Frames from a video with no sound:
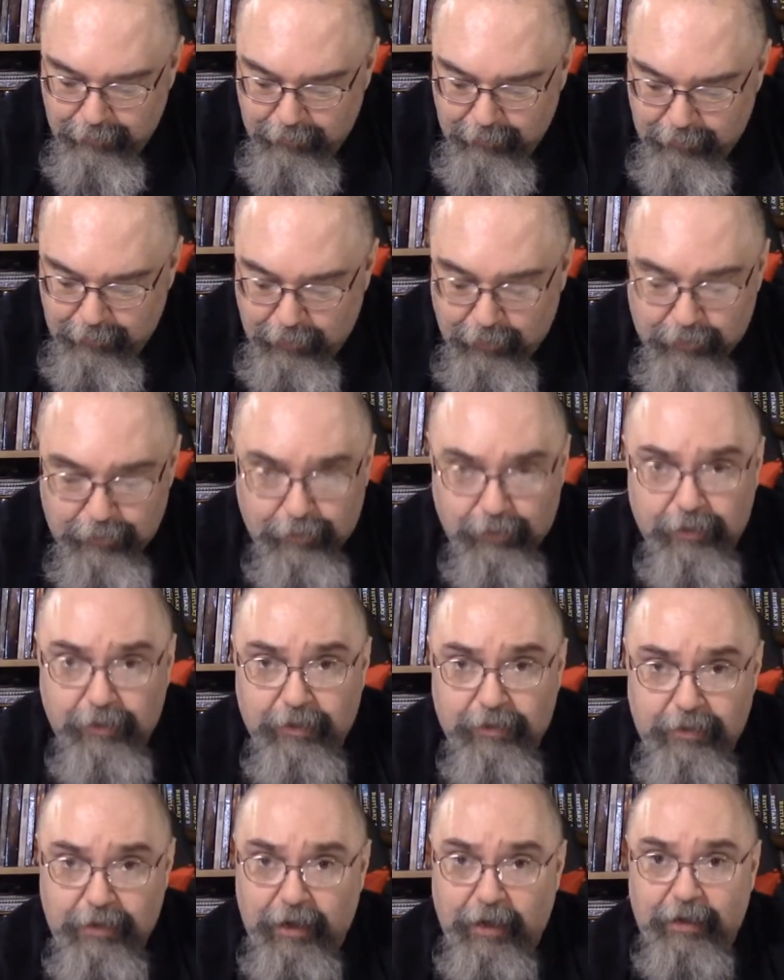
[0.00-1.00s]
because you're
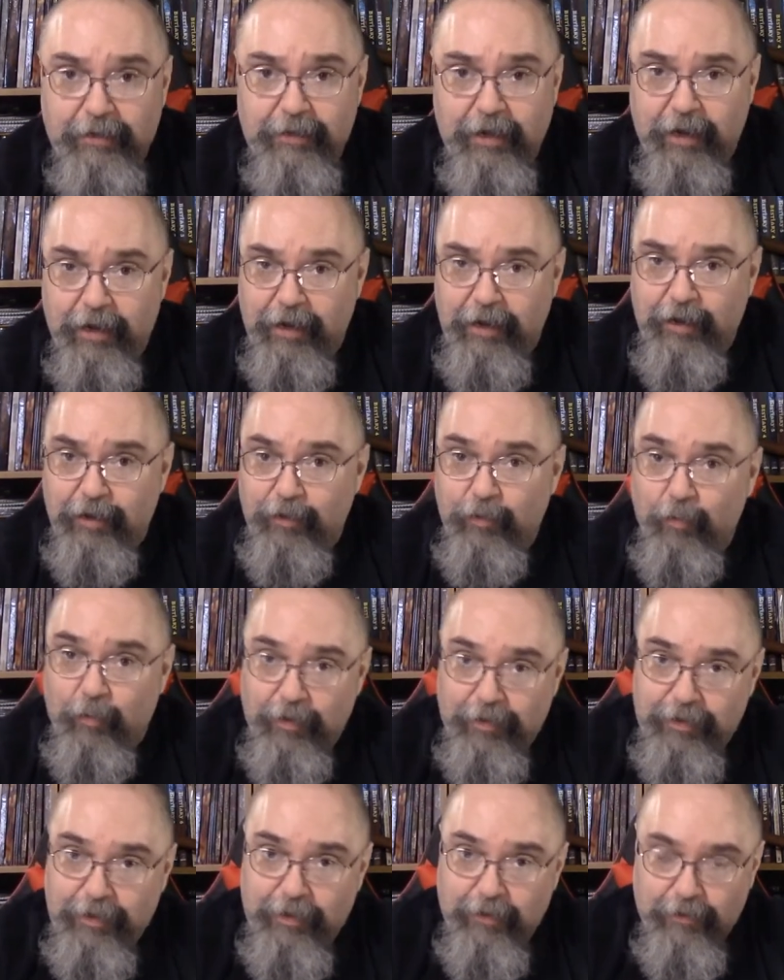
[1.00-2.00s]
excited and you
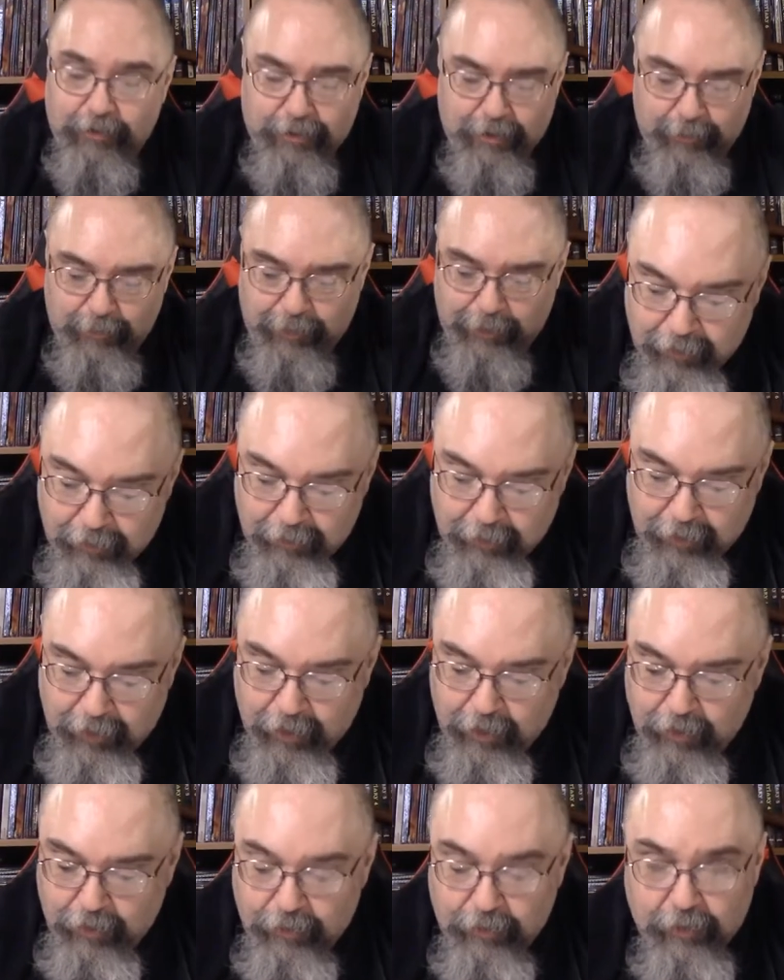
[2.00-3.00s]
want to kill something,
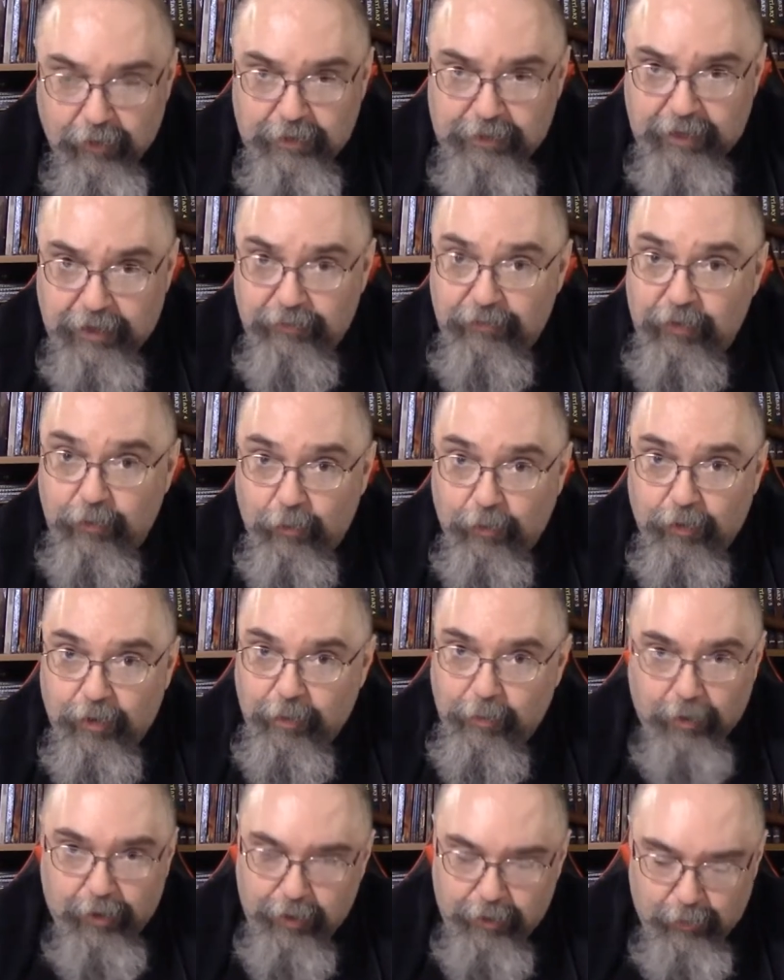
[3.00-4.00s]
the safety will come
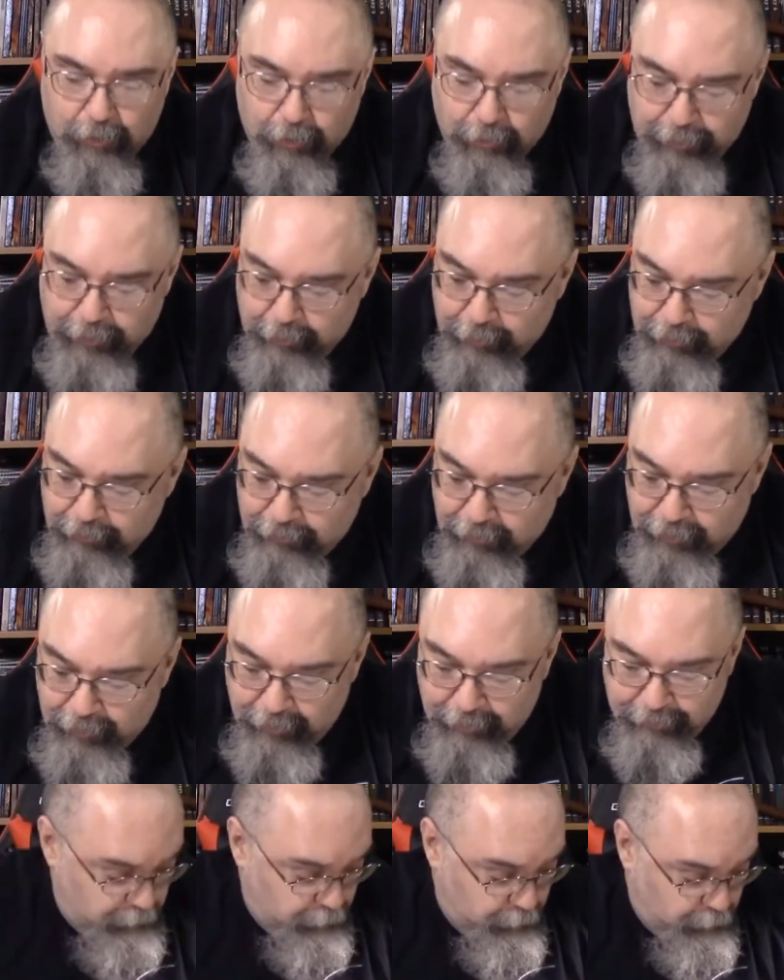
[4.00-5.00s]
on and you won't be able to
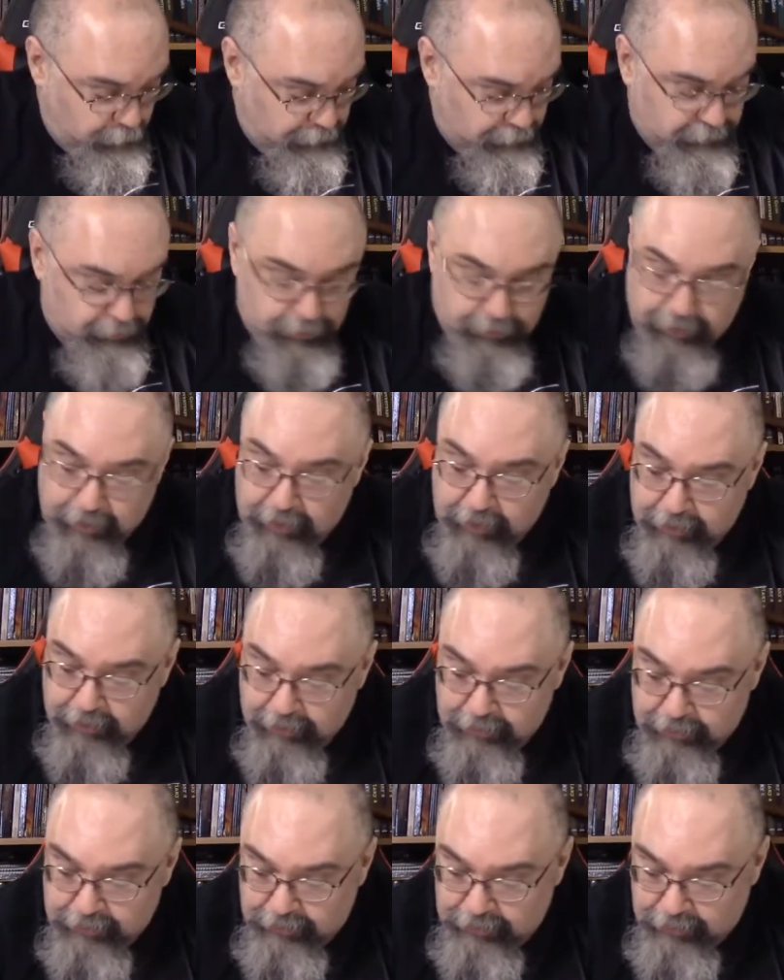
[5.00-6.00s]
fire. Which
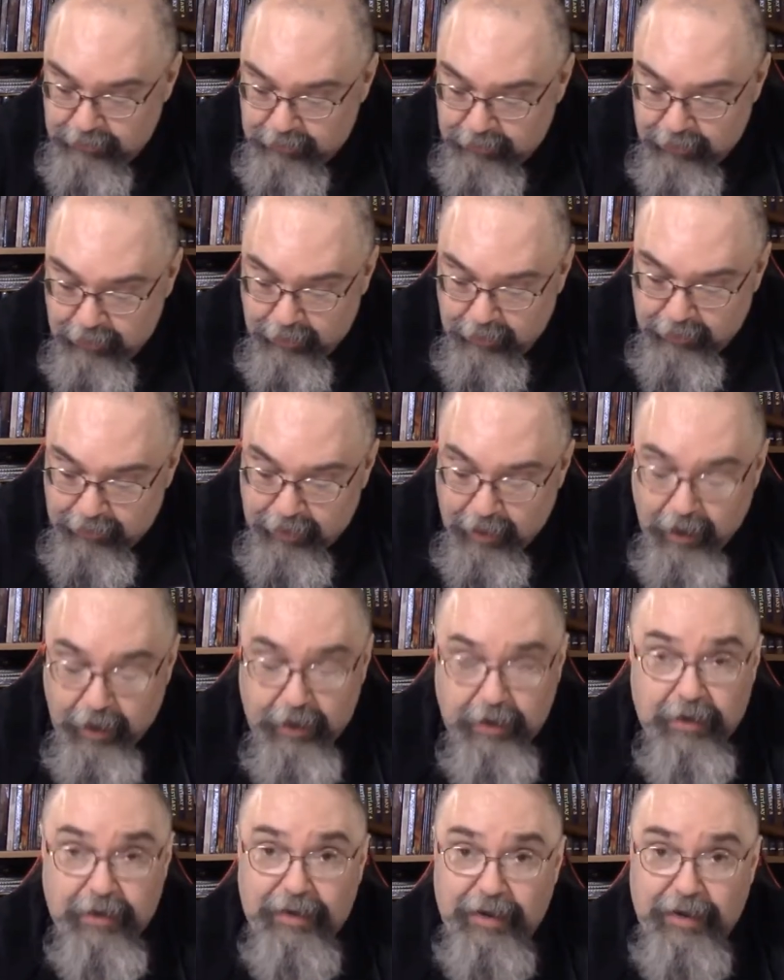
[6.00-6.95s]
is kind of